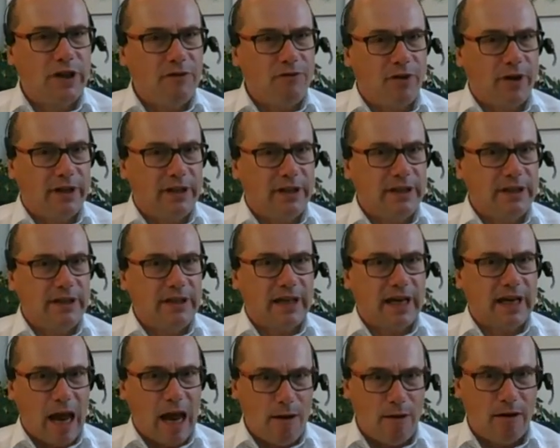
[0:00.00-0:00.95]
different
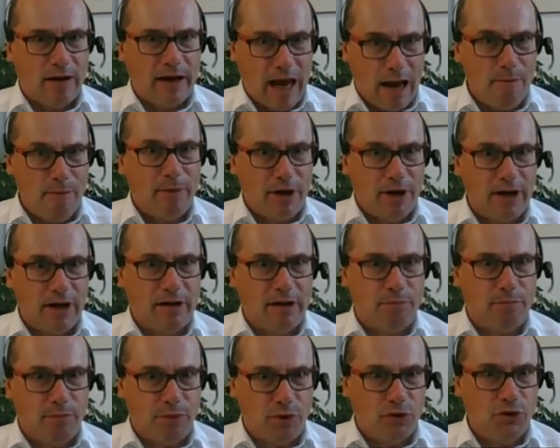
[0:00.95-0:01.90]
camera
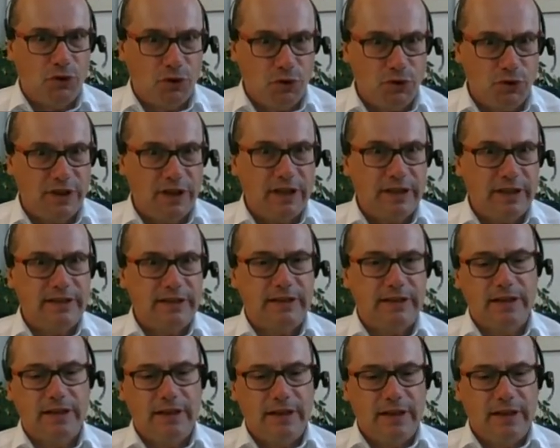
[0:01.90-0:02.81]
producers.